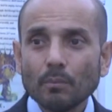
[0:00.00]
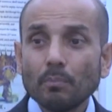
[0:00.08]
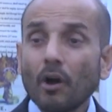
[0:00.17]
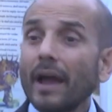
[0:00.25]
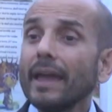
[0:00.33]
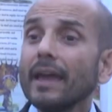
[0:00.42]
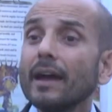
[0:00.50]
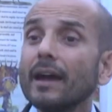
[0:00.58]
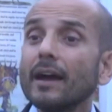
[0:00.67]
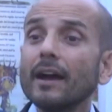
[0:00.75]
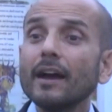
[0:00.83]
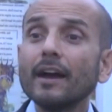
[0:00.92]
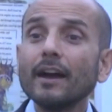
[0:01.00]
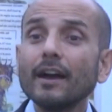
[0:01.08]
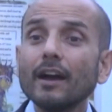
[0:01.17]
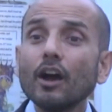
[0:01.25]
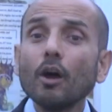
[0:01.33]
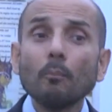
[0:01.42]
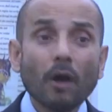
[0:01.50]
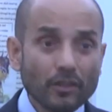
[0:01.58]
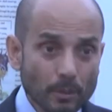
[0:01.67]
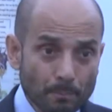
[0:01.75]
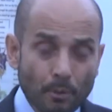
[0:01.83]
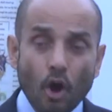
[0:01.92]
By? By
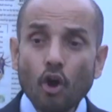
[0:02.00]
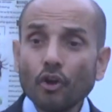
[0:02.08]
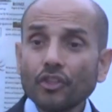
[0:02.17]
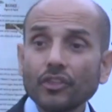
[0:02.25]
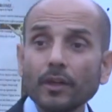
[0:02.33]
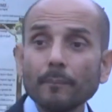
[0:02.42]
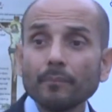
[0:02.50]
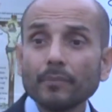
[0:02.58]
the birth.